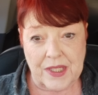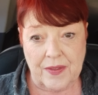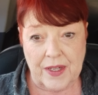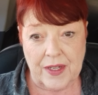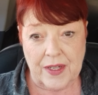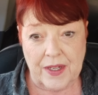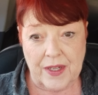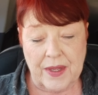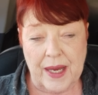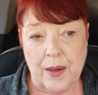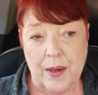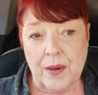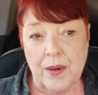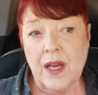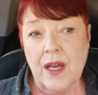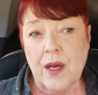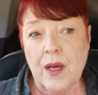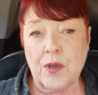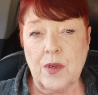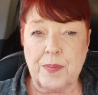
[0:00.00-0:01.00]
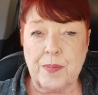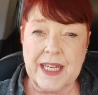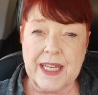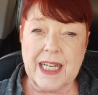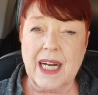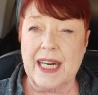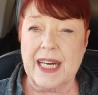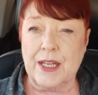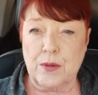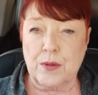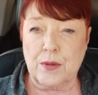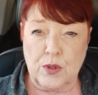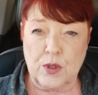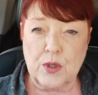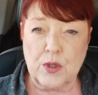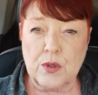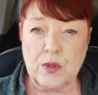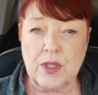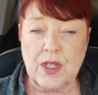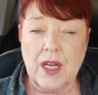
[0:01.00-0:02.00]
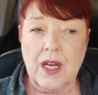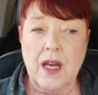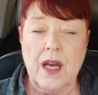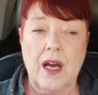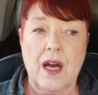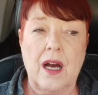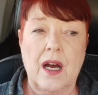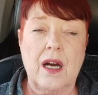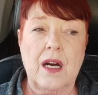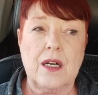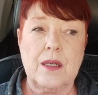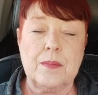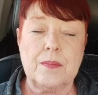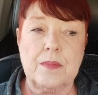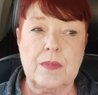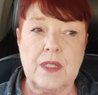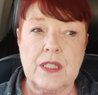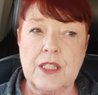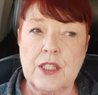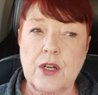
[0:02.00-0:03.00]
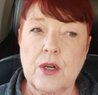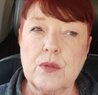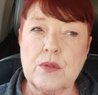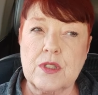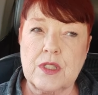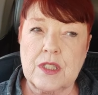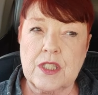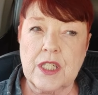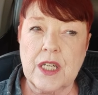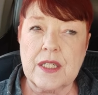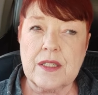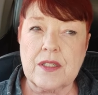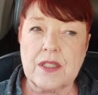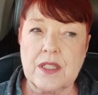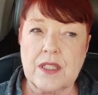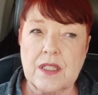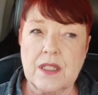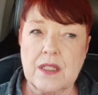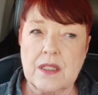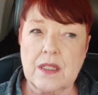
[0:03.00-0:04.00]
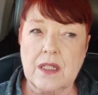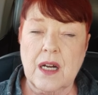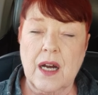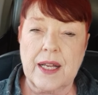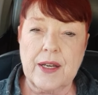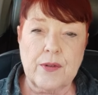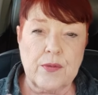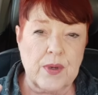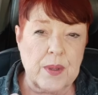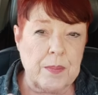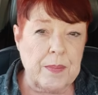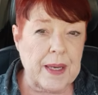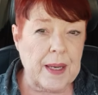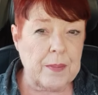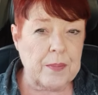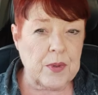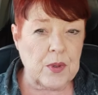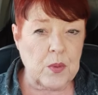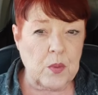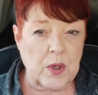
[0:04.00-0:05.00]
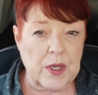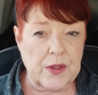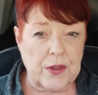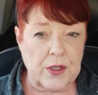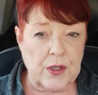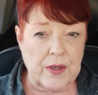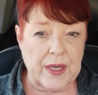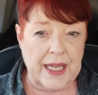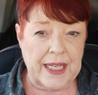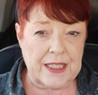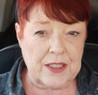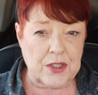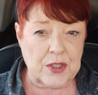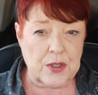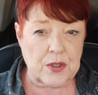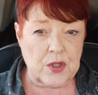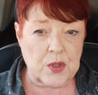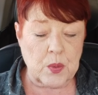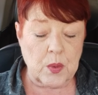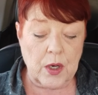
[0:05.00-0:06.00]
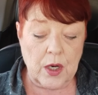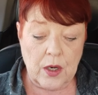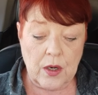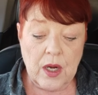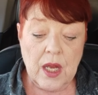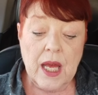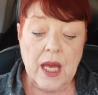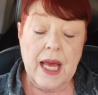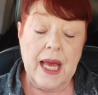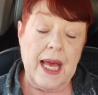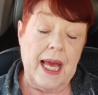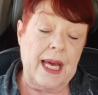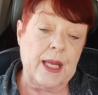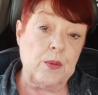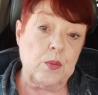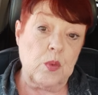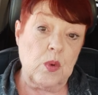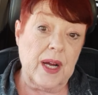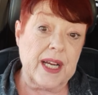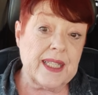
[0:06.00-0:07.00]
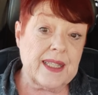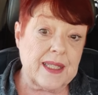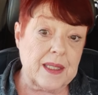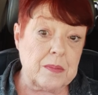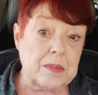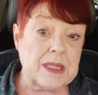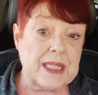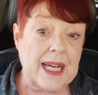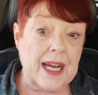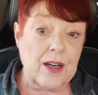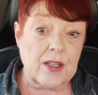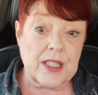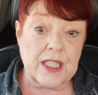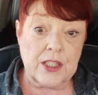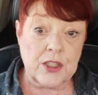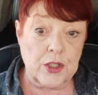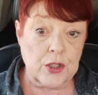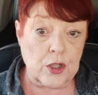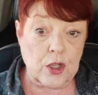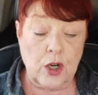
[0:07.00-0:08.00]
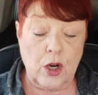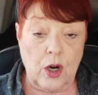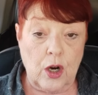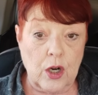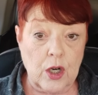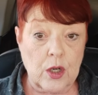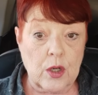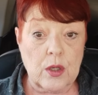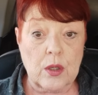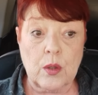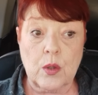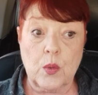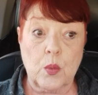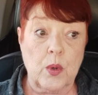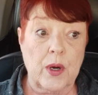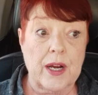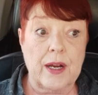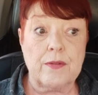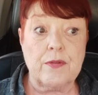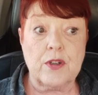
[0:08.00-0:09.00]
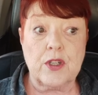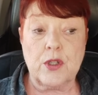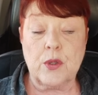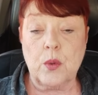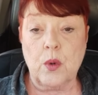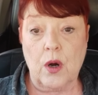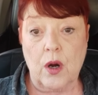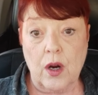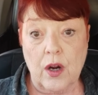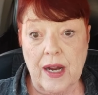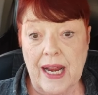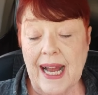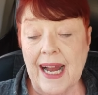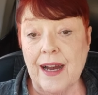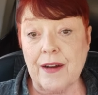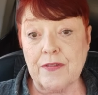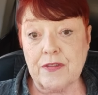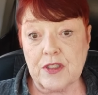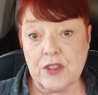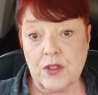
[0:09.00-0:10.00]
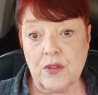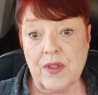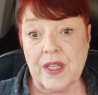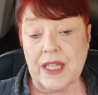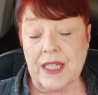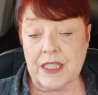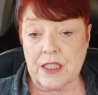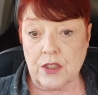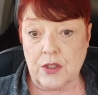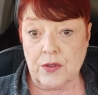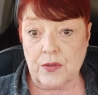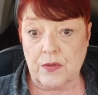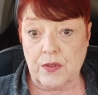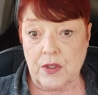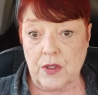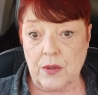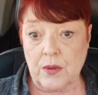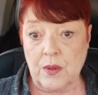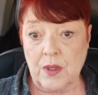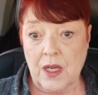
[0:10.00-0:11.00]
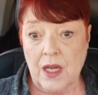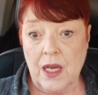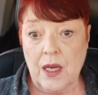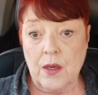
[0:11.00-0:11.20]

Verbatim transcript: in there that would be kind of rude um, you know just kind of remember what their answers were and write them down in your car or wherever you are after the interview